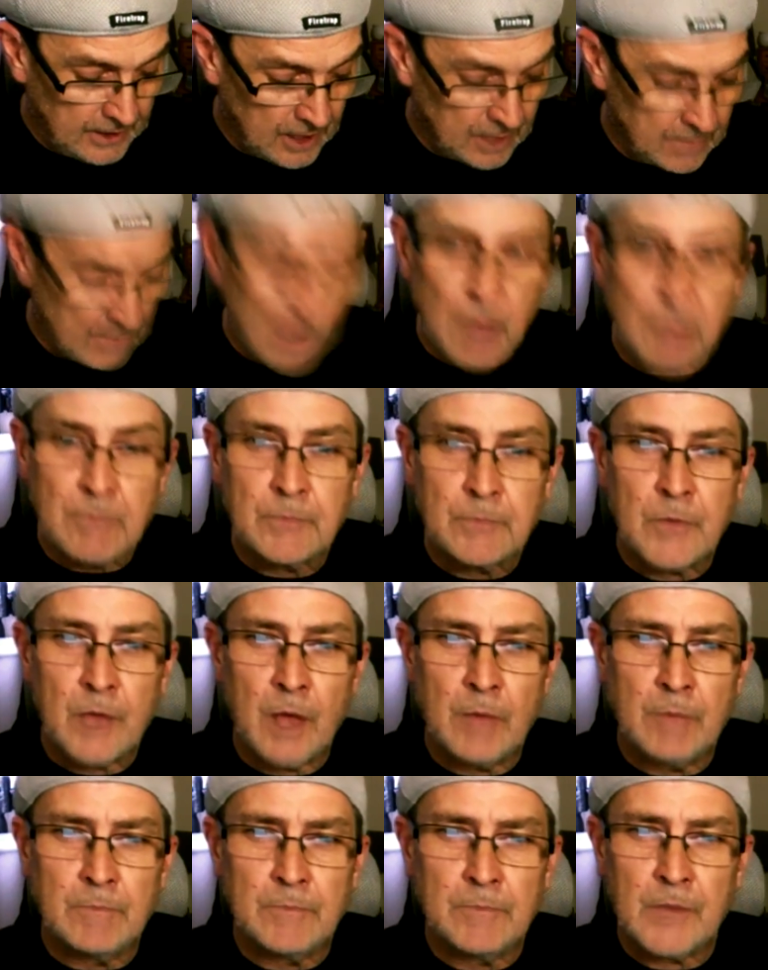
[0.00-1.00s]
I'm, I'm,
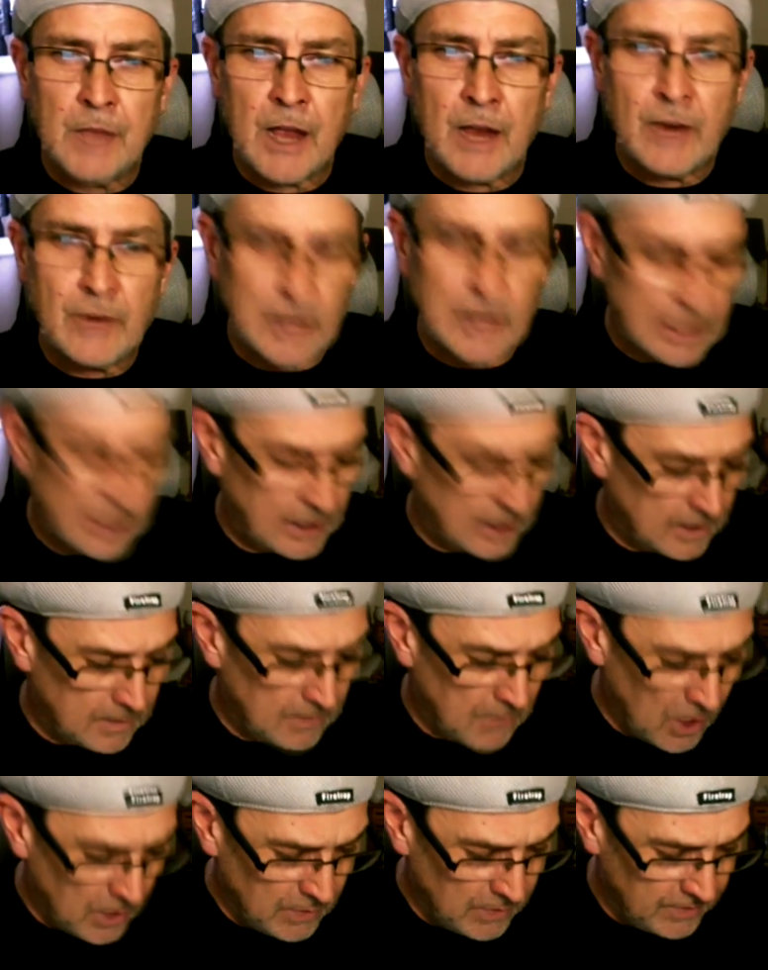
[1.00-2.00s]
I'm currently at the
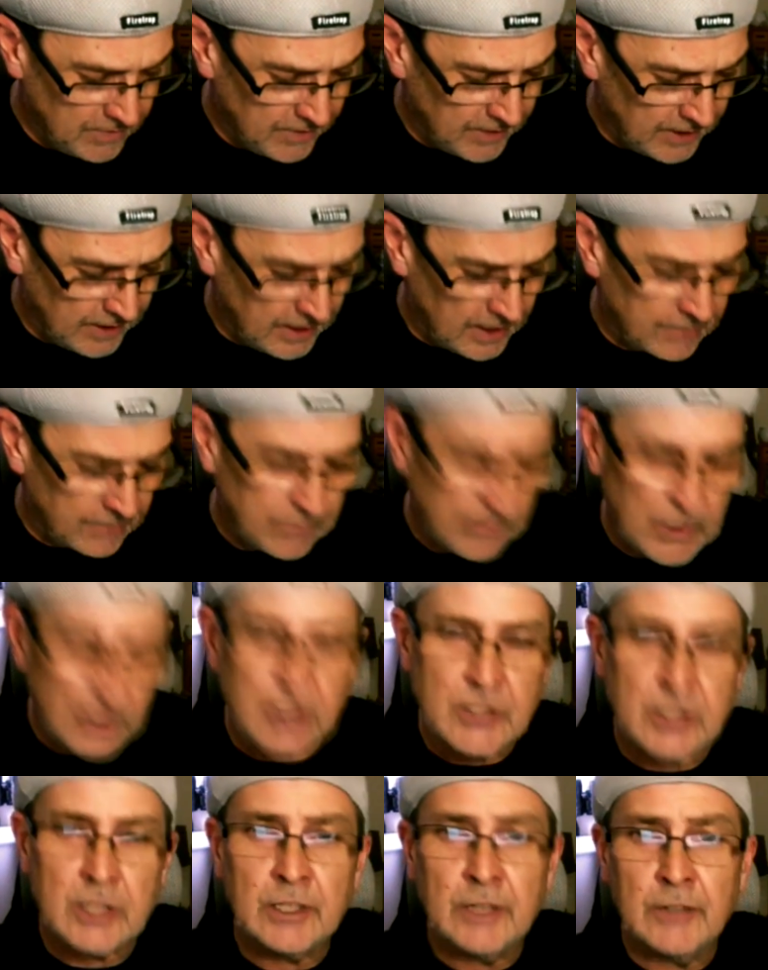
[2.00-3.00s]
moment, funny enough,
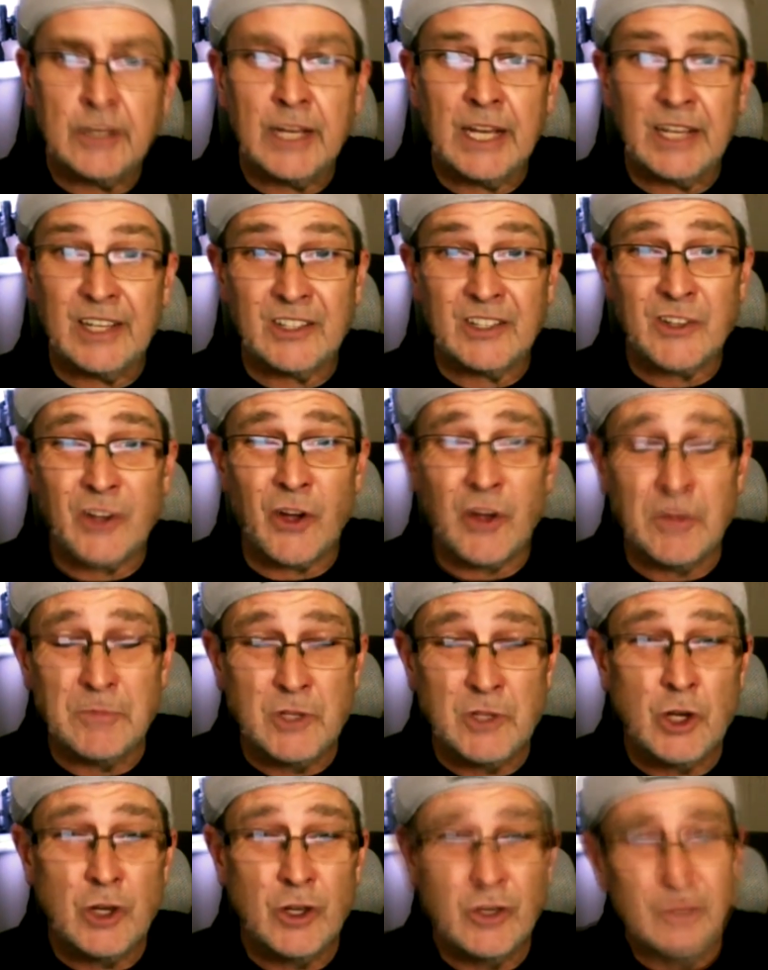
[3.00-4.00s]
because I don't get the time
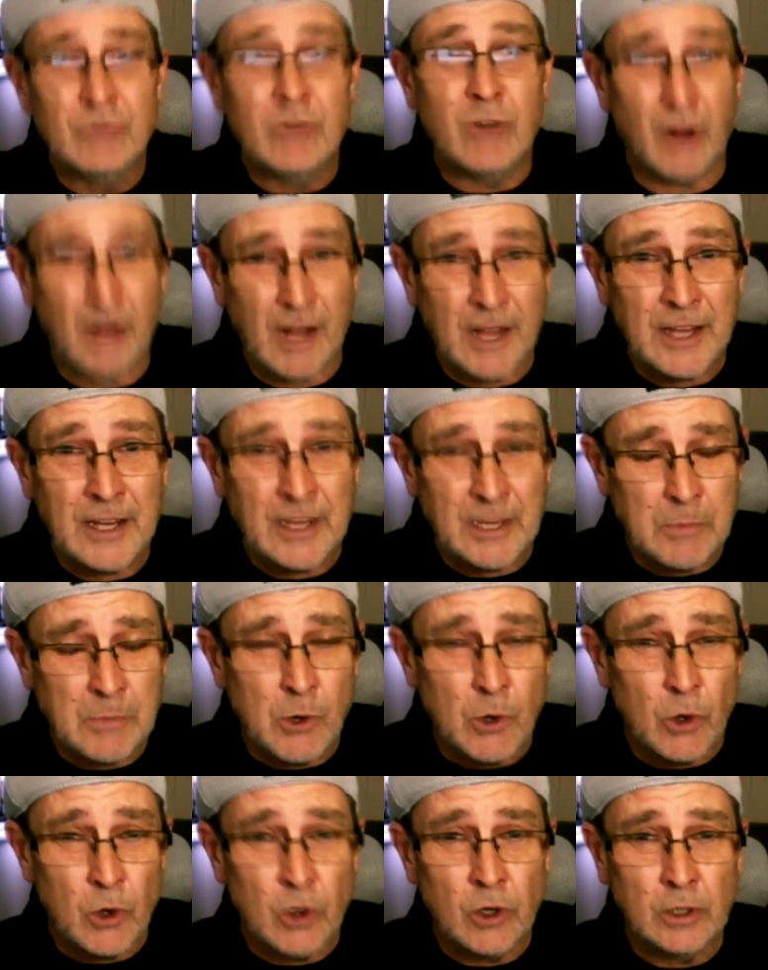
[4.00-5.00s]
to write
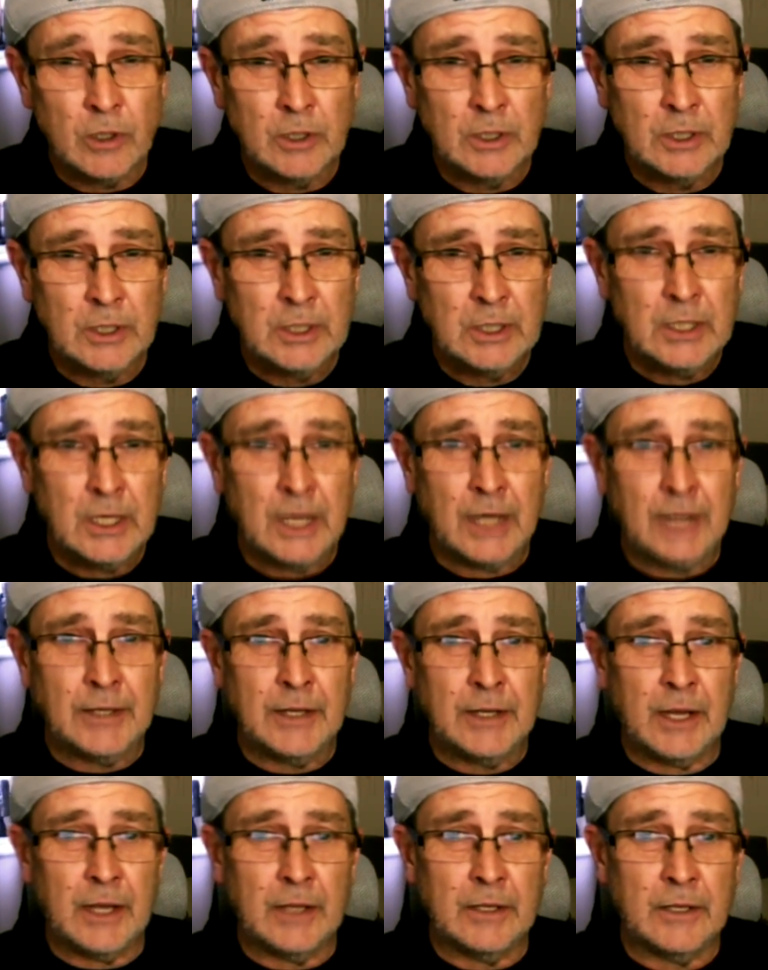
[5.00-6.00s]
anymore,
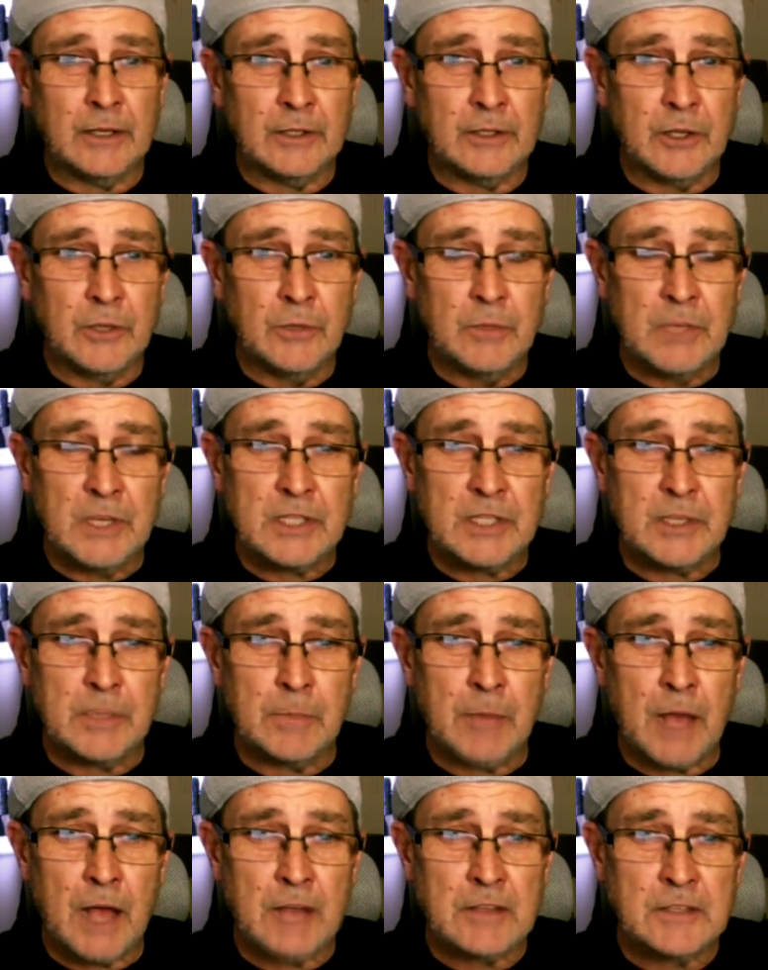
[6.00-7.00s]
and and yeah. I do miss the
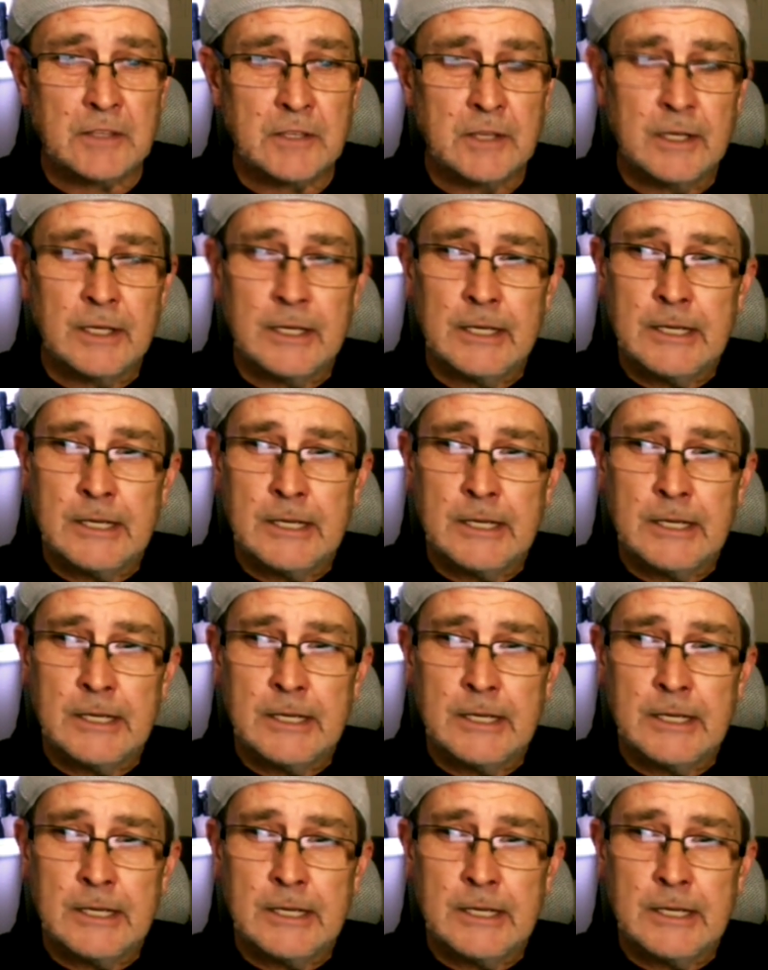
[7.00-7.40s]
buzz.